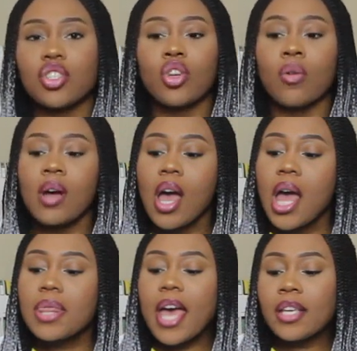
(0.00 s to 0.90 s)
So
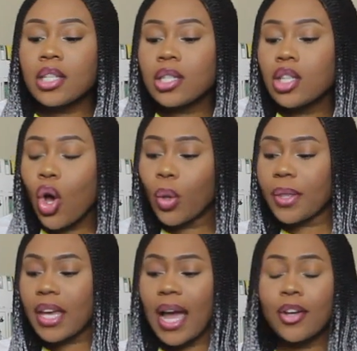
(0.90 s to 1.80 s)
that's the only
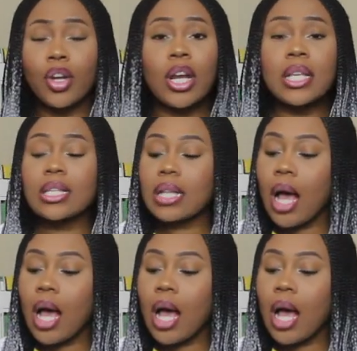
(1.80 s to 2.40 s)
thing I noticed